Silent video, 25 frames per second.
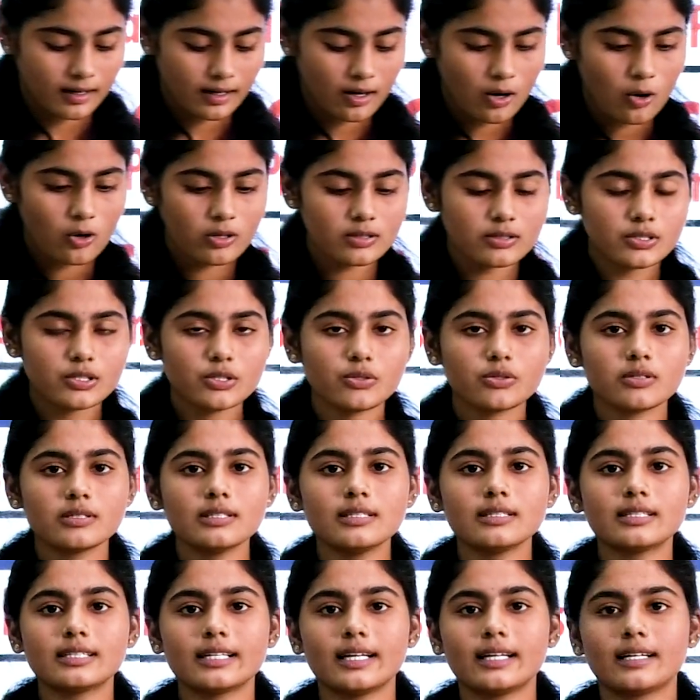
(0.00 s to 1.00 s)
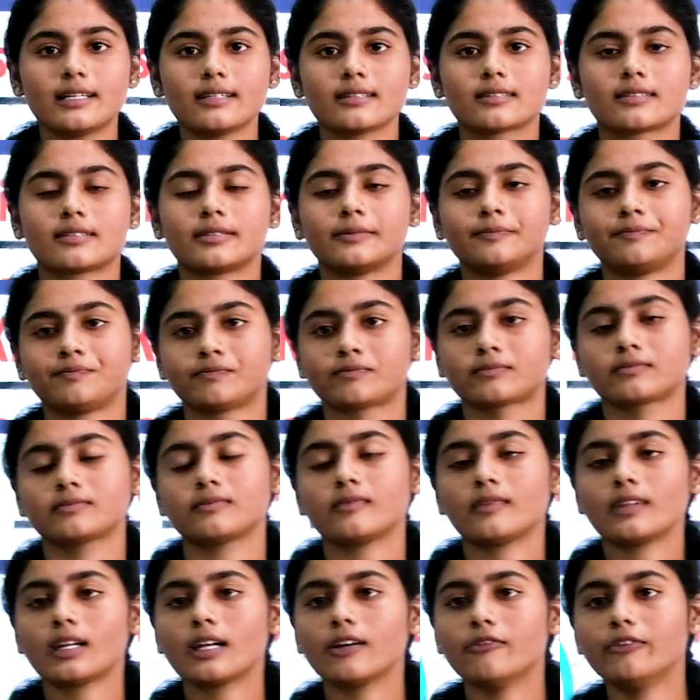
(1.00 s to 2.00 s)
Constitutional status.
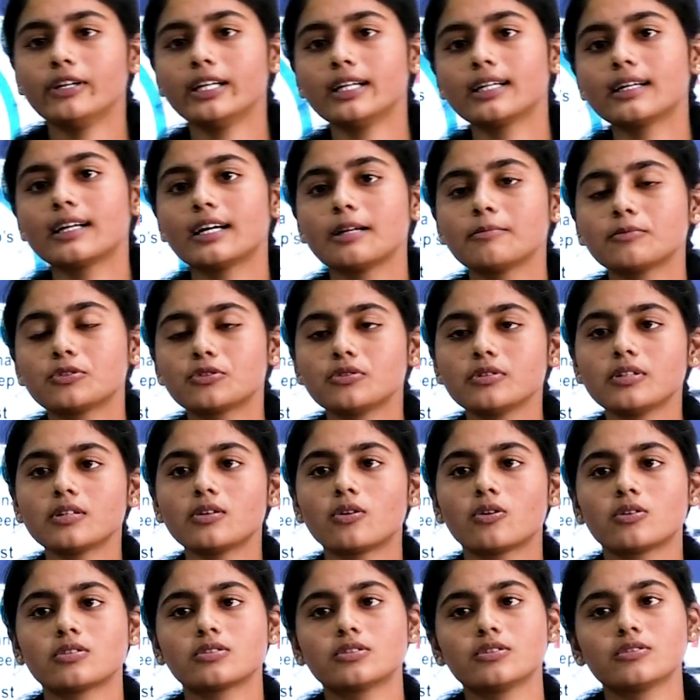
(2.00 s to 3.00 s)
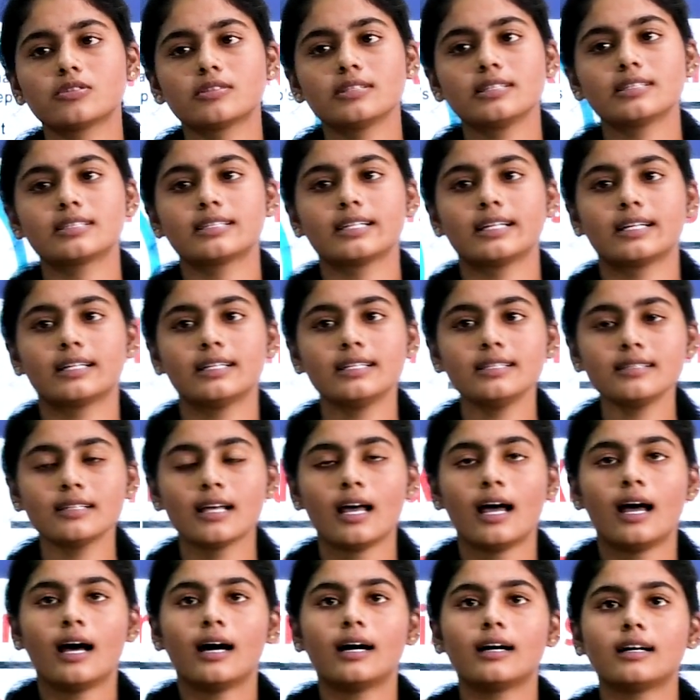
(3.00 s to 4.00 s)
When it comes to the constitutional status,
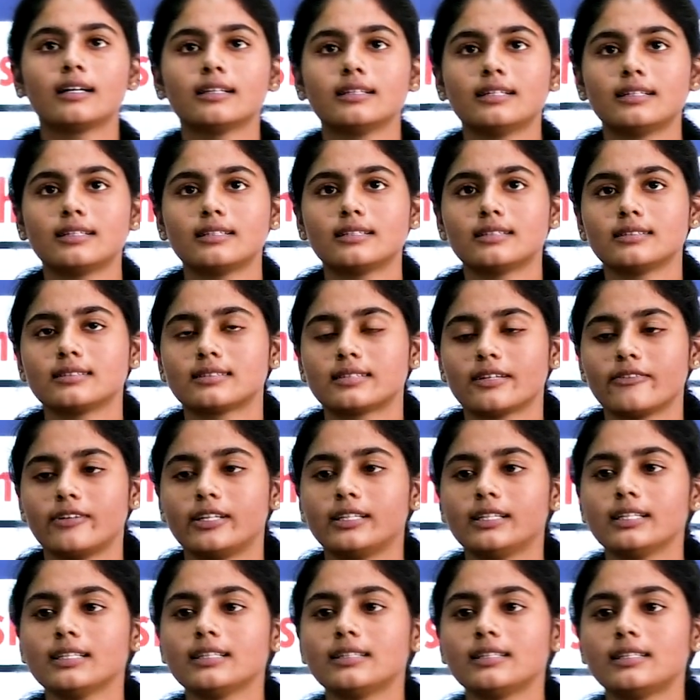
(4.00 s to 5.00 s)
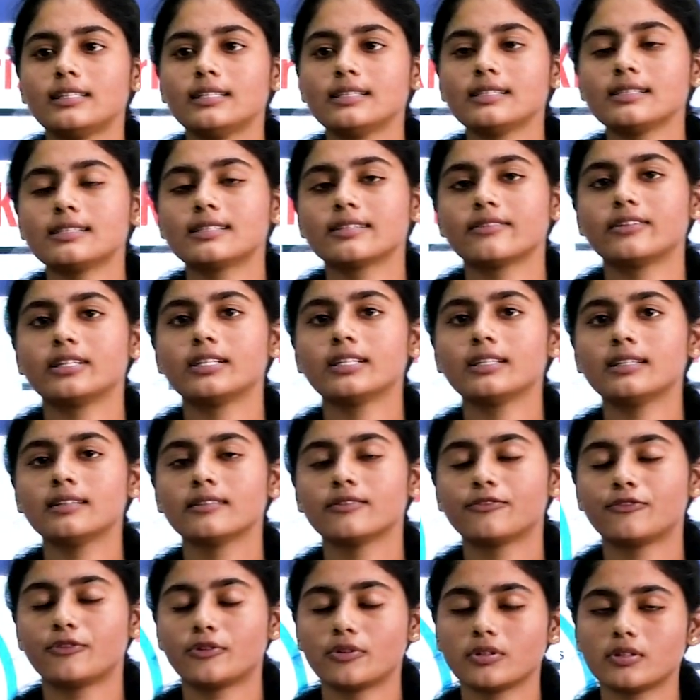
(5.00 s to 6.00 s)
the 73rd and
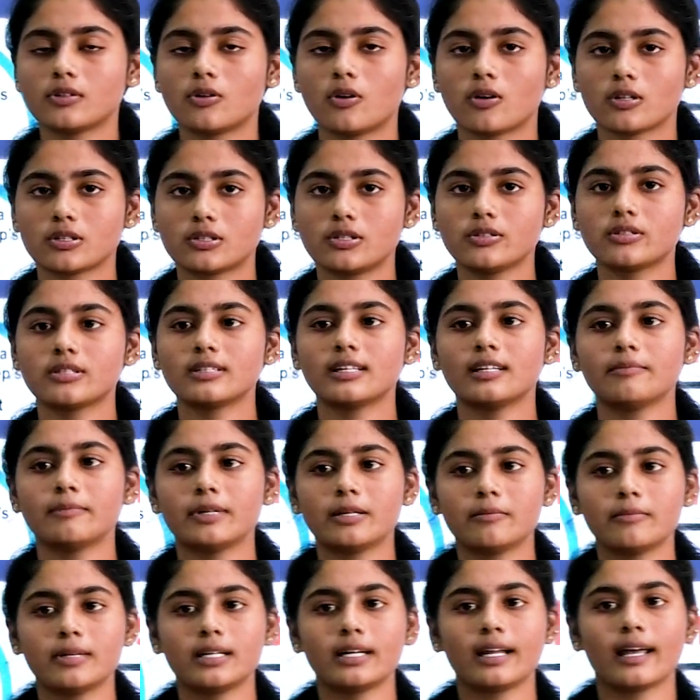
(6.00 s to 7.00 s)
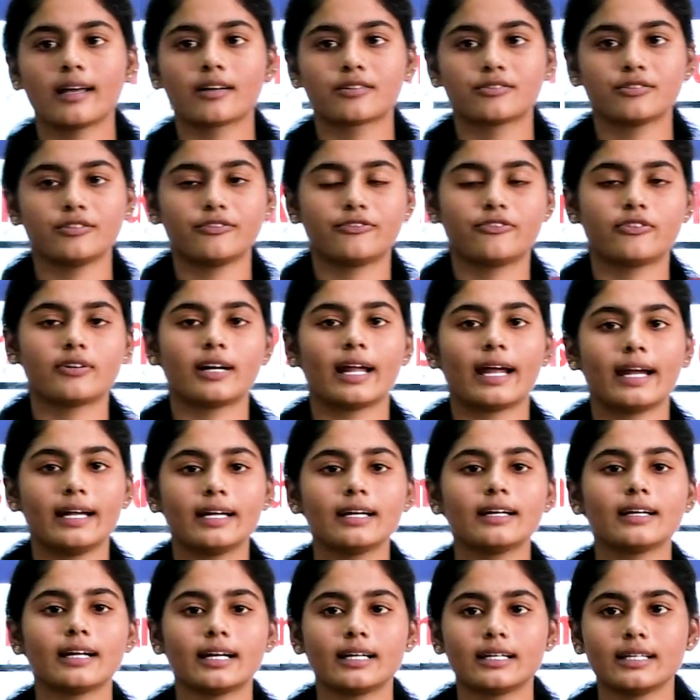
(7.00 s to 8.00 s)
74th Constitutional Amendment Acts of
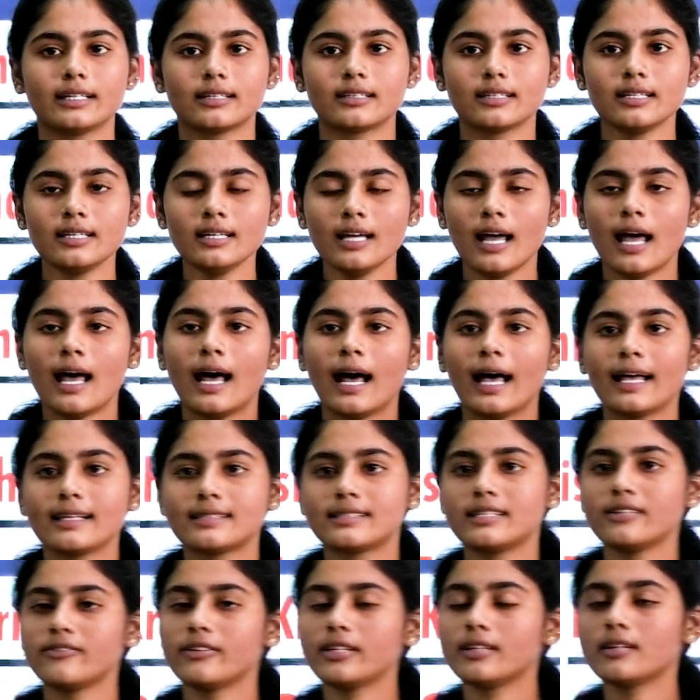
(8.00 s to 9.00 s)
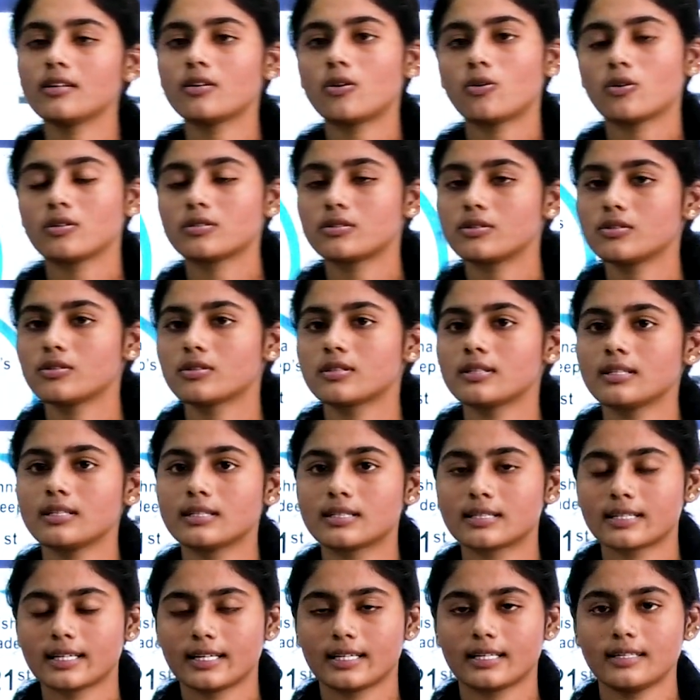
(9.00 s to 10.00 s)
1993 has given the constitutional
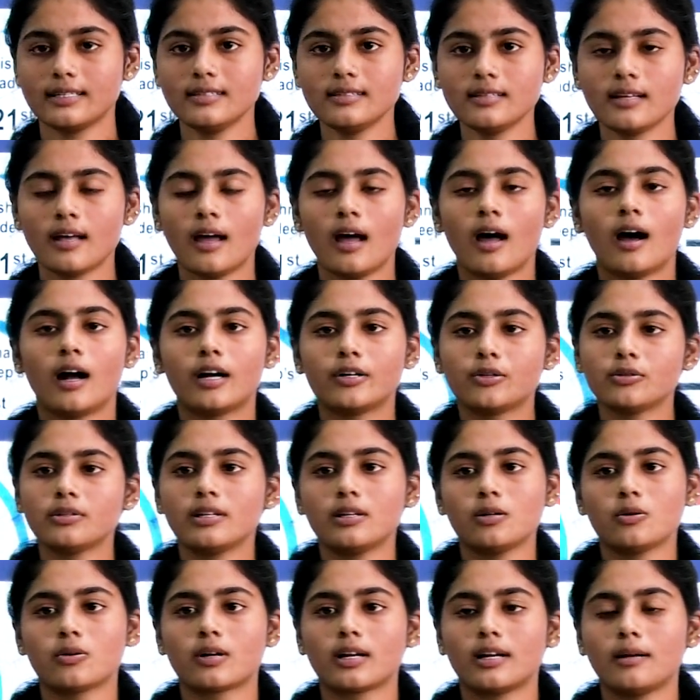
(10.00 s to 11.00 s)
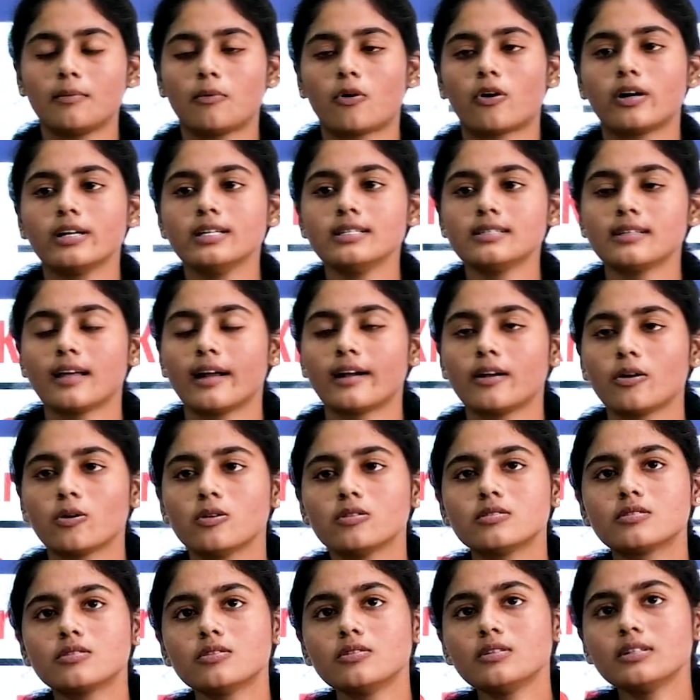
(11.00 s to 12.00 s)
status to the local bodies, and
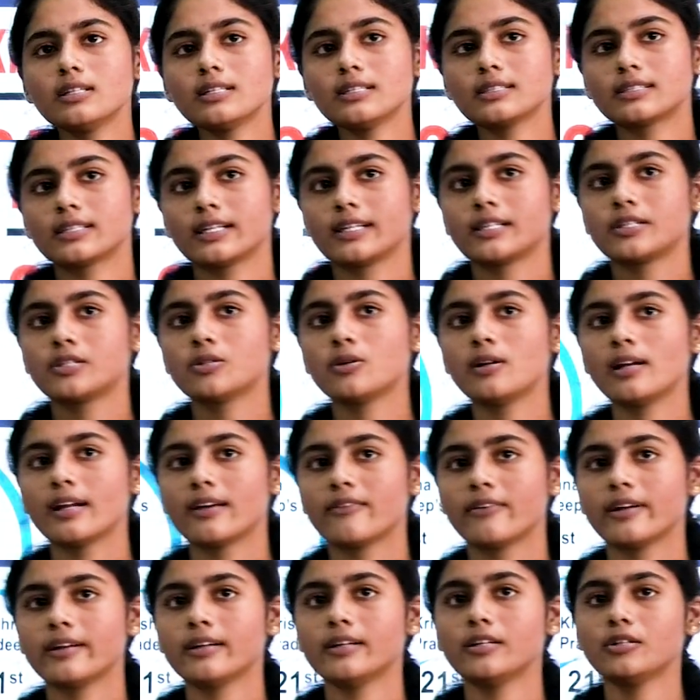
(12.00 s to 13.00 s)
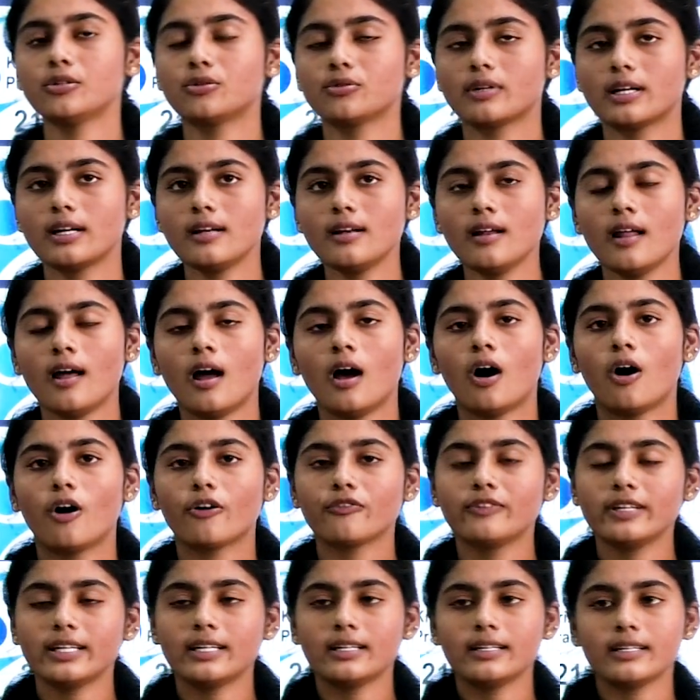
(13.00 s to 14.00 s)
also the Schedule 11 and 12
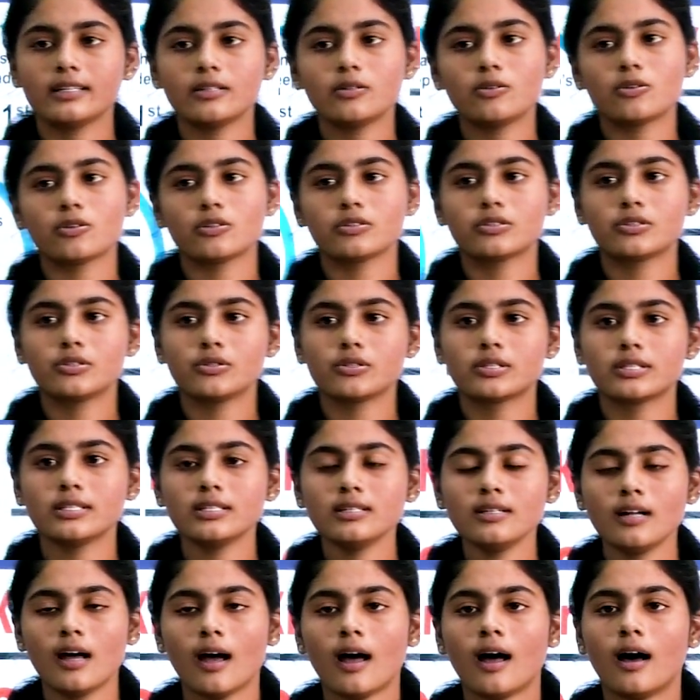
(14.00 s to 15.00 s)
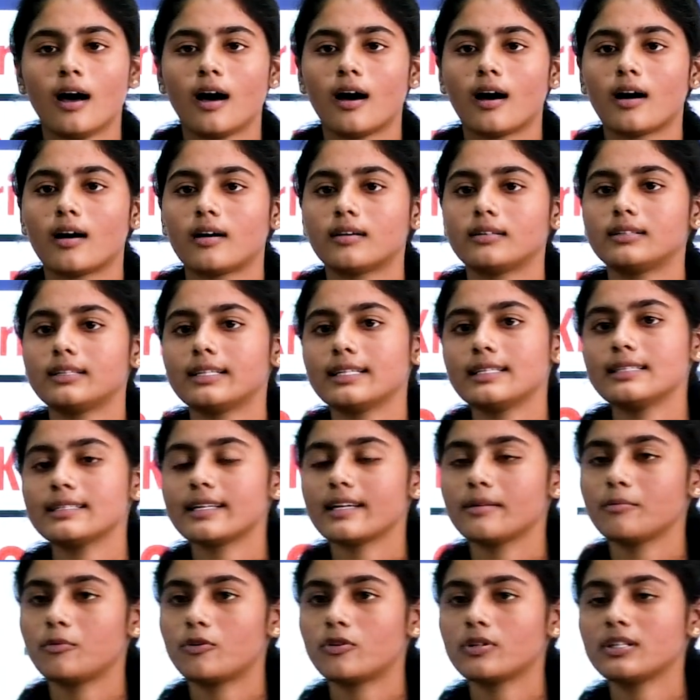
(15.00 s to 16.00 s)
of the Indian Constitution tells
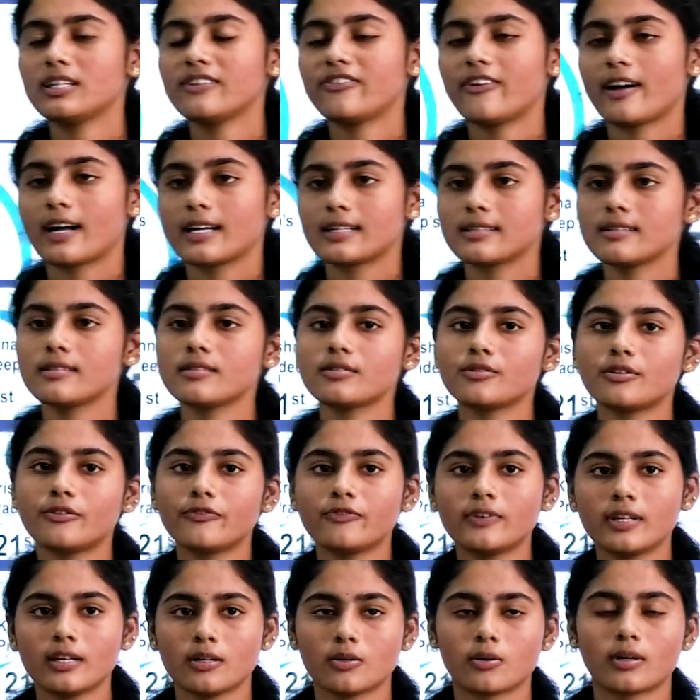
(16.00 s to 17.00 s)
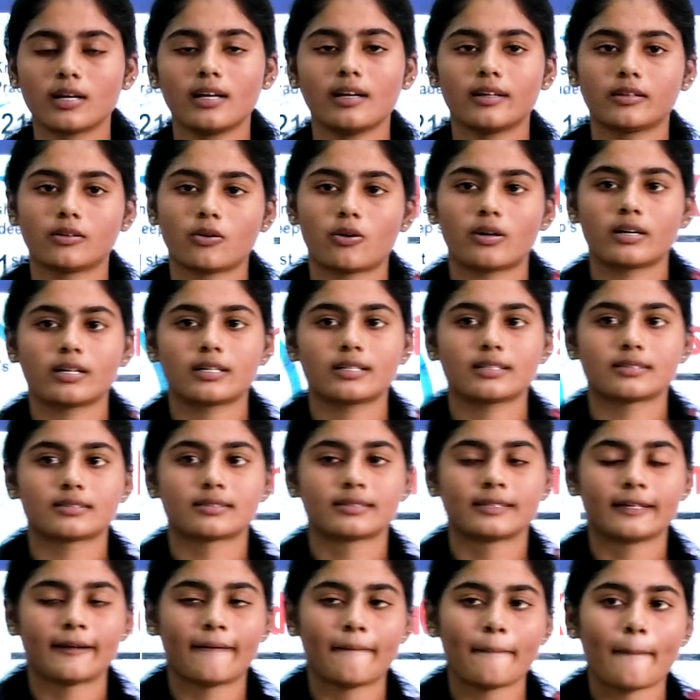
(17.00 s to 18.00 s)
about the functions of the local
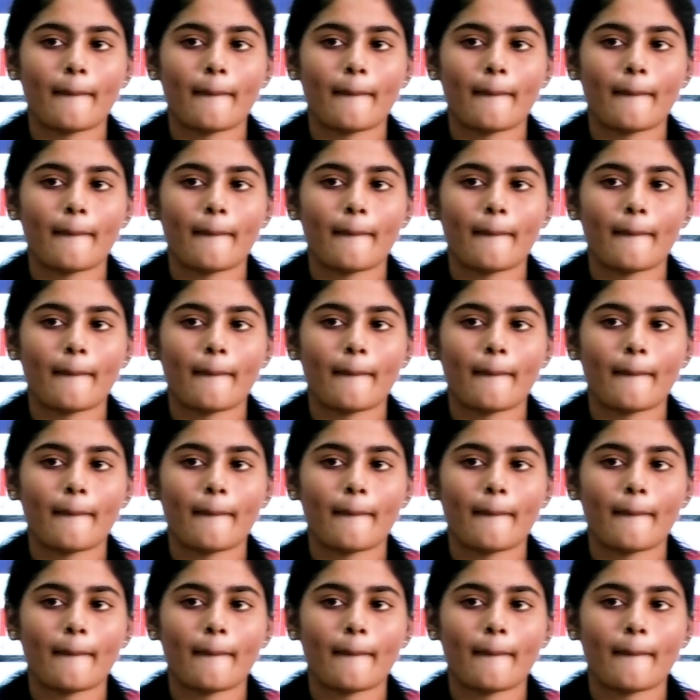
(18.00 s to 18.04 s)
authorities.